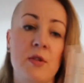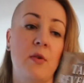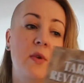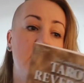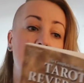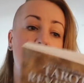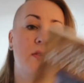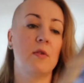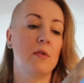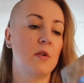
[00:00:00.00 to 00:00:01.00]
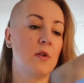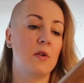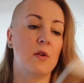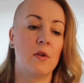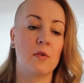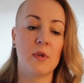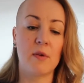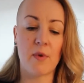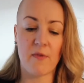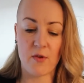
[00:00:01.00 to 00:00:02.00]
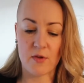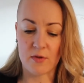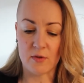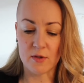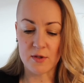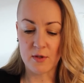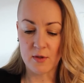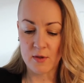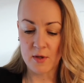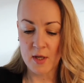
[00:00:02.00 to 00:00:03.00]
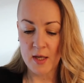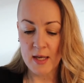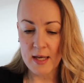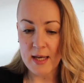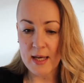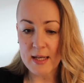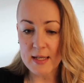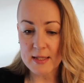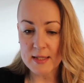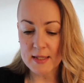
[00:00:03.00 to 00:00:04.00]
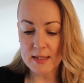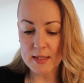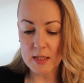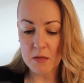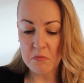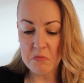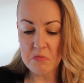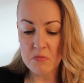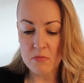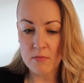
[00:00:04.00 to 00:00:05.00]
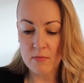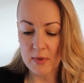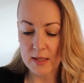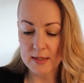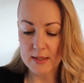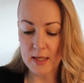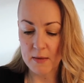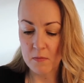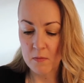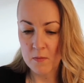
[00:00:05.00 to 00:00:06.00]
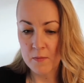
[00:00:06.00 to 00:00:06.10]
So it's only reversals, and it's, let's see,